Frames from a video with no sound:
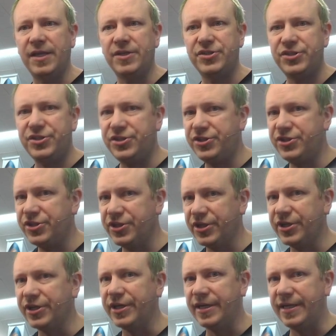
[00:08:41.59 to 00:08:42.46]
it
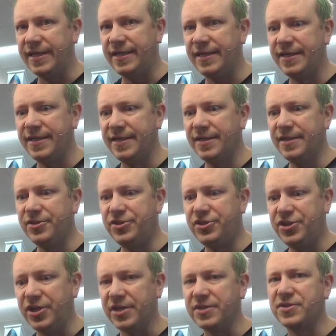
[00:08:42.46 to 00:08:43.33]
should
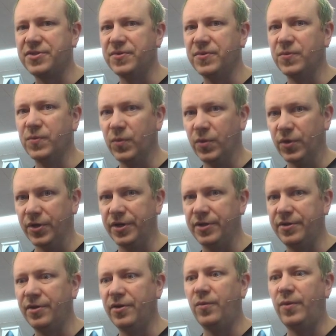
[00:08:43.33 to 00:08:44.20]
just
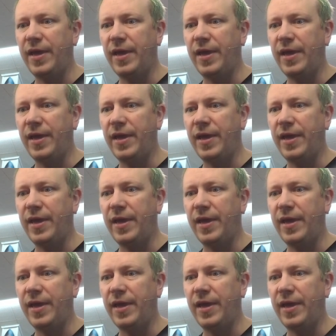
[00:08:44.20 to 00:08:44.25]
work.